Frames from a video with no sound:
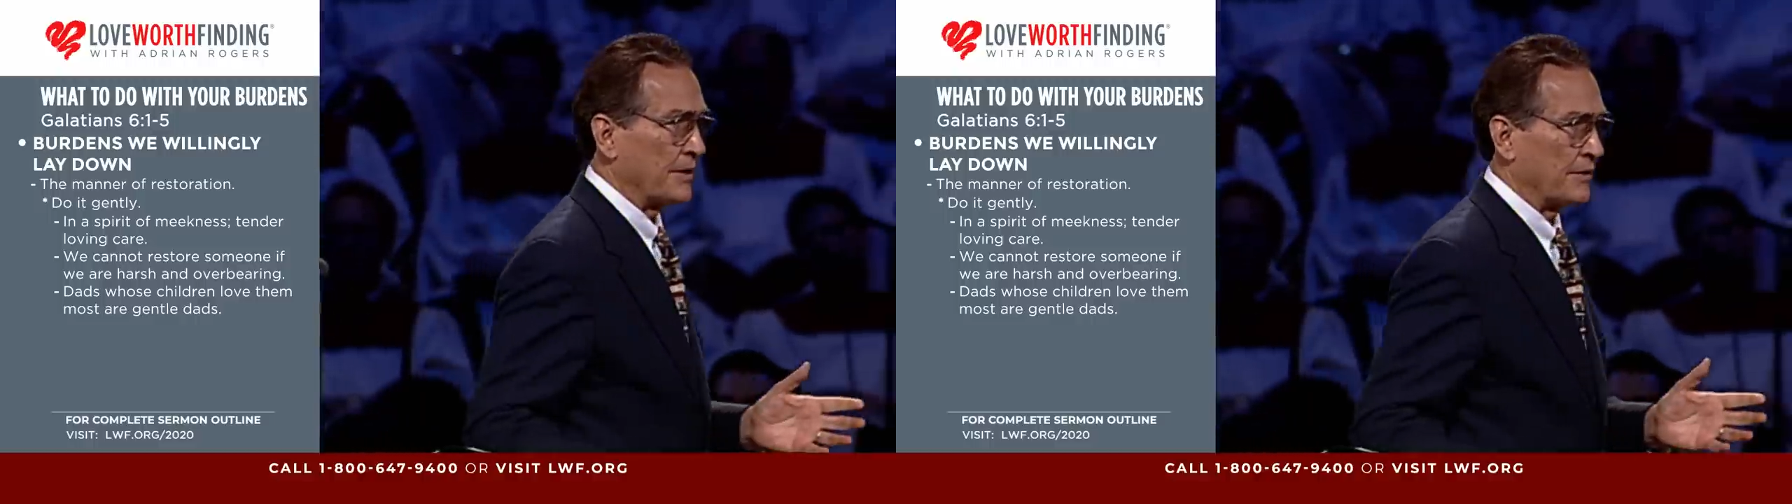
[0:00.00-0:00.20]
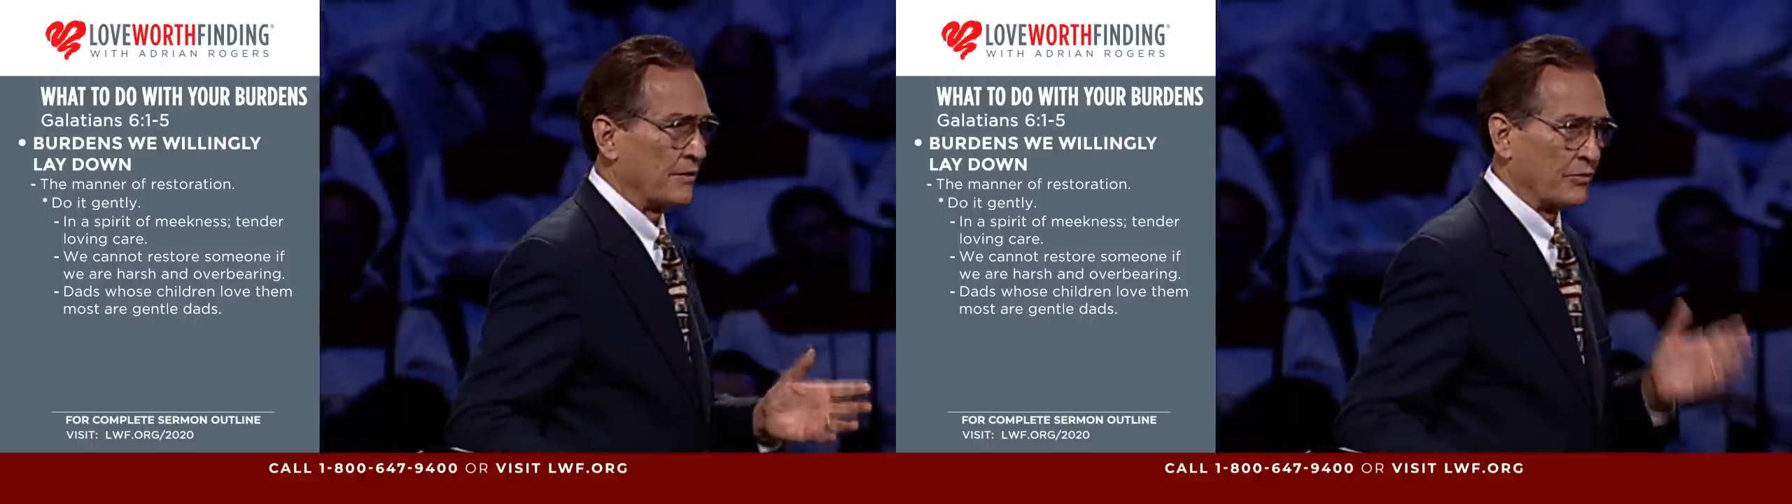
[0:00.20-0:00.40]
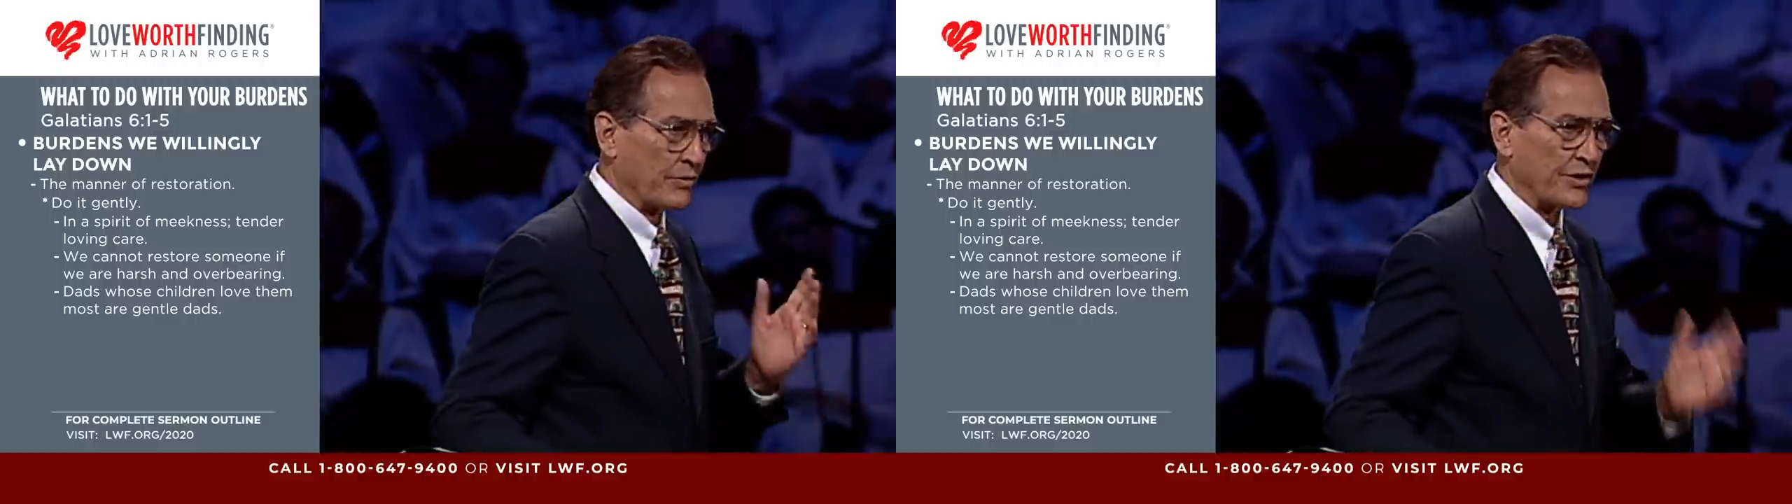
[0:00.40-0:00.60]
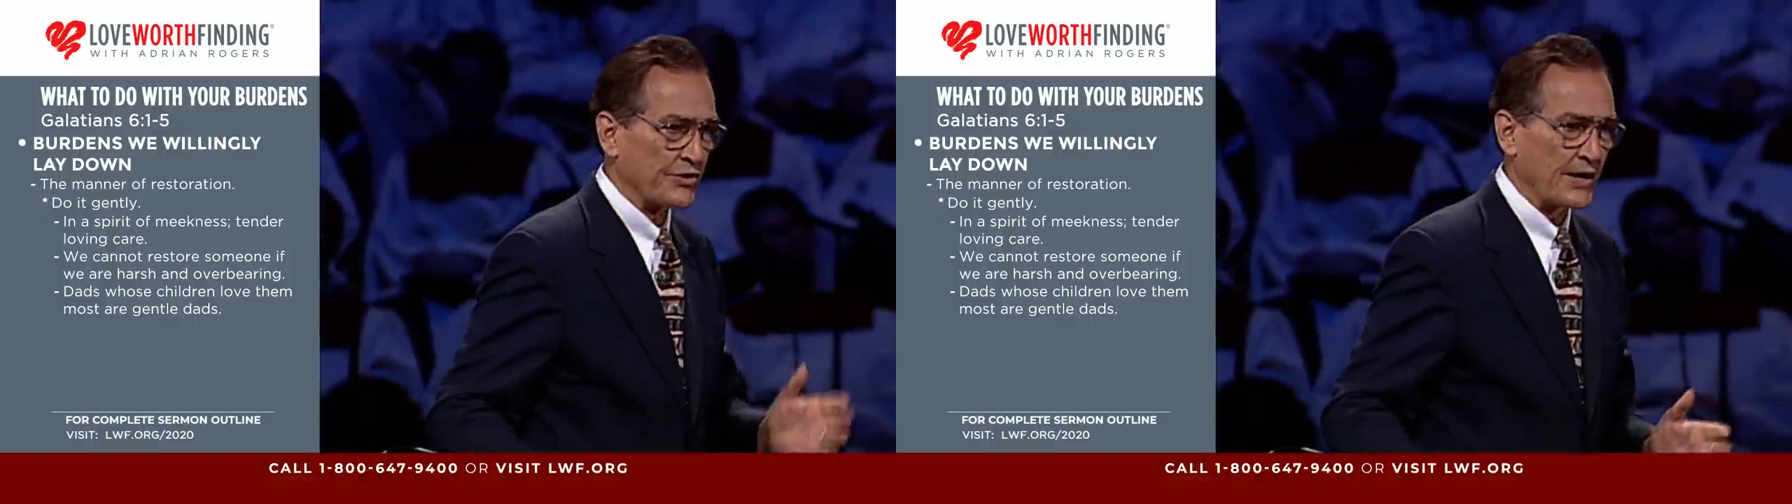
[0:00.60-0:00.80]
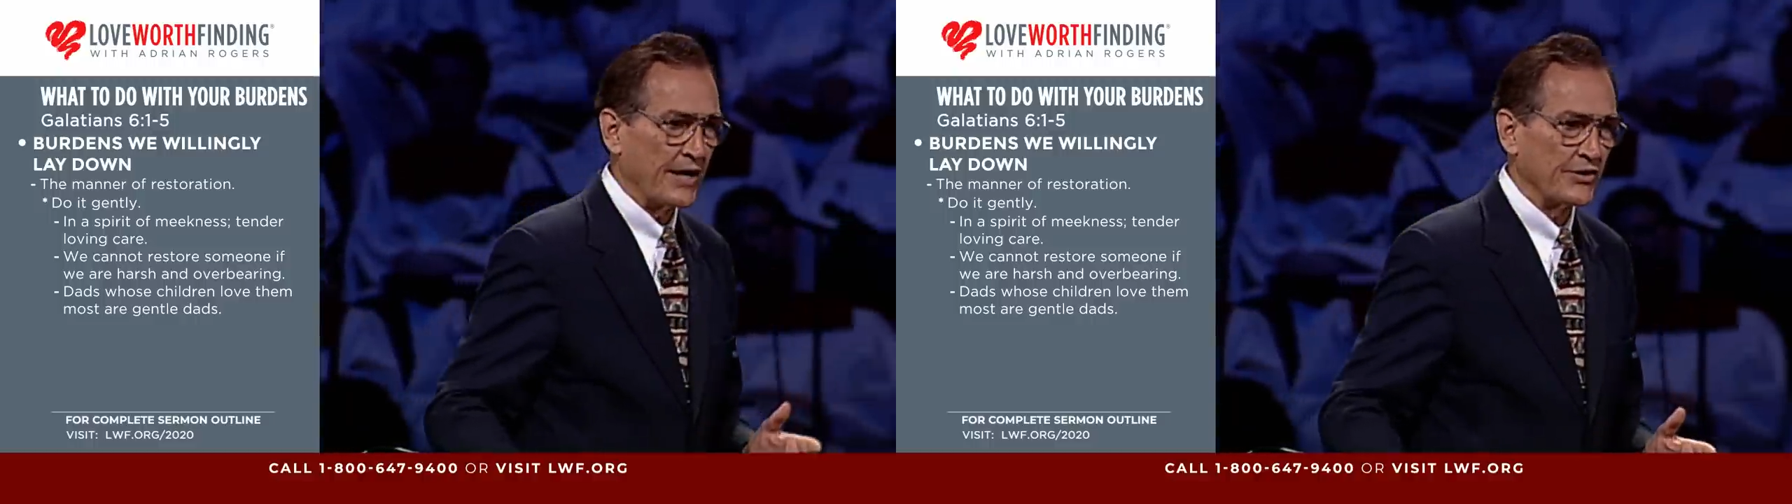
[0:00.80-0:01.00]
and
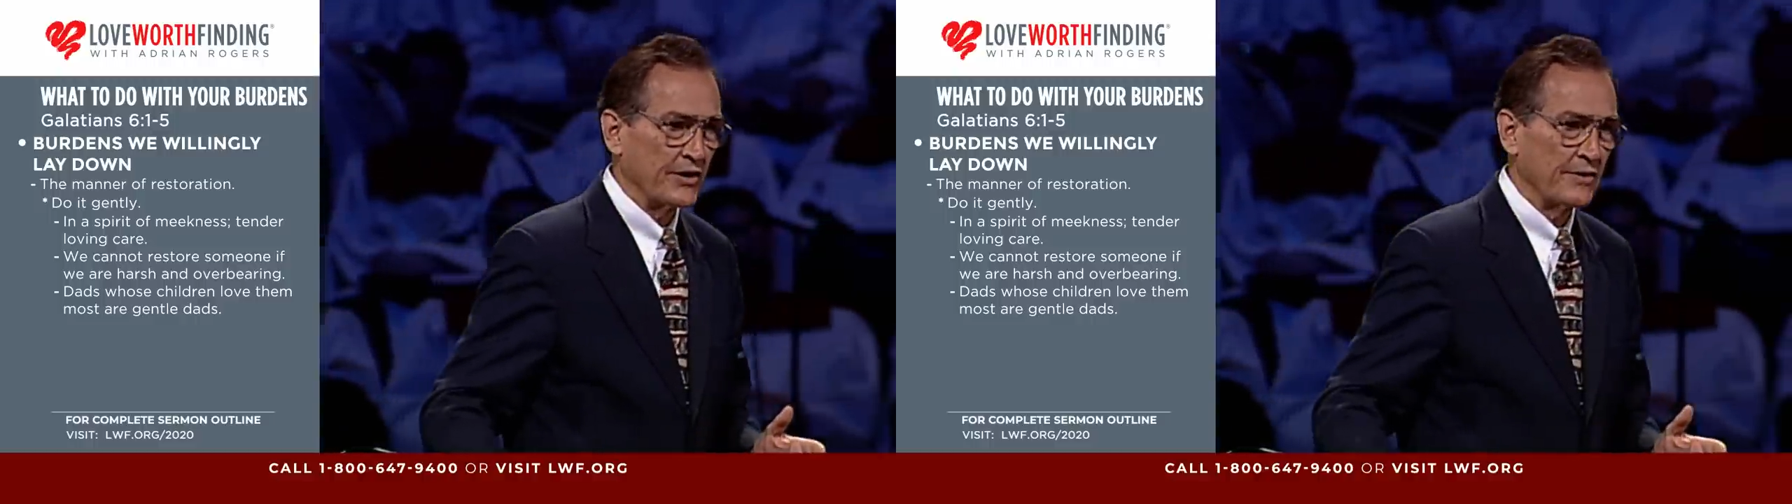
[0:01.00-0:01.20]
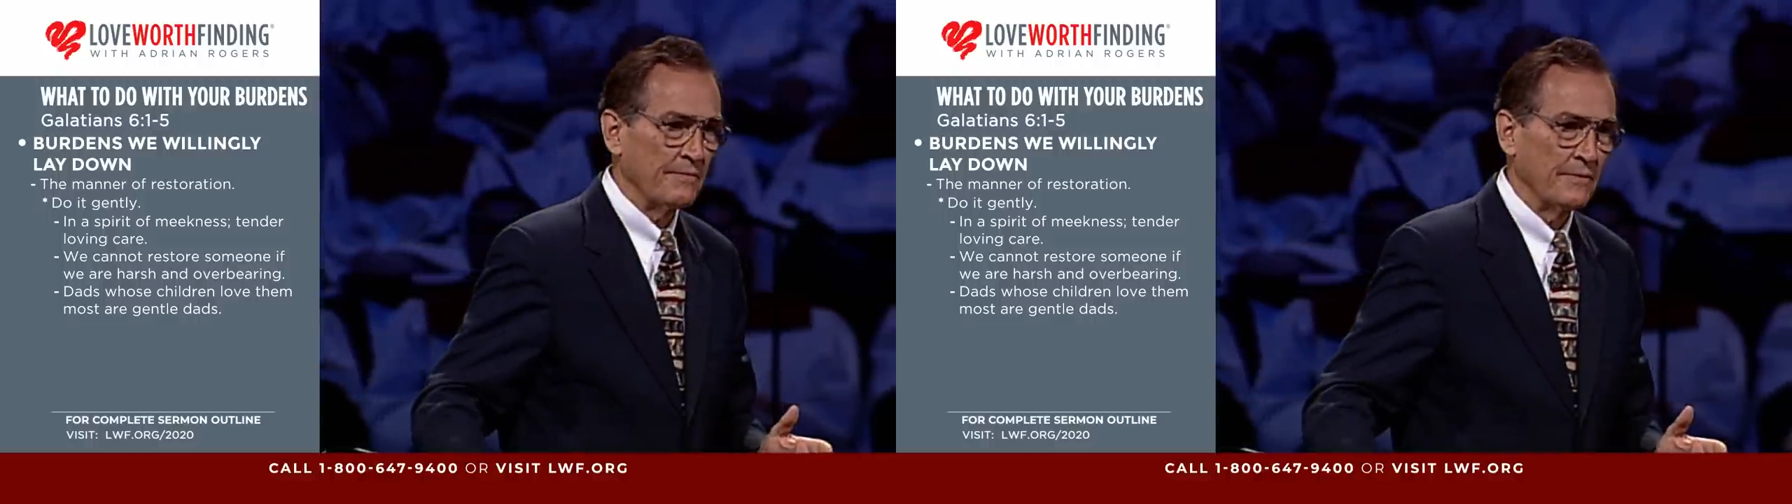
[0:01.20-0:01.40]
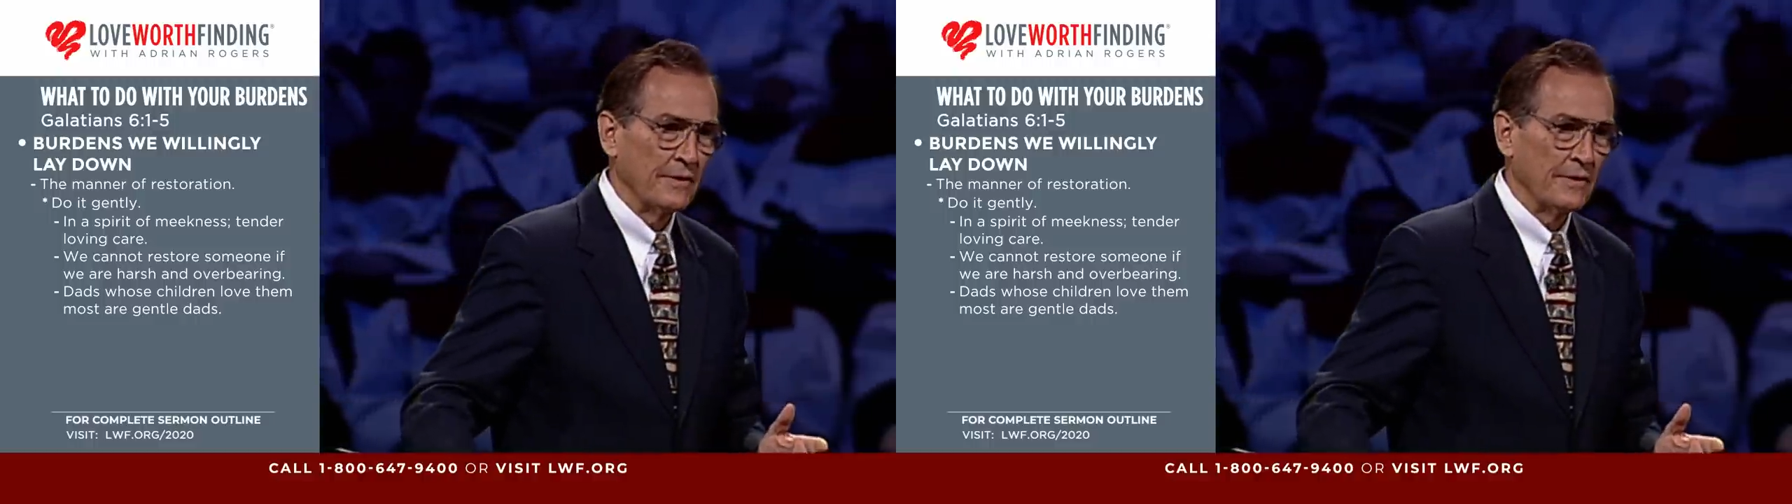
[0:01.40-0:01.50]
criticizing them.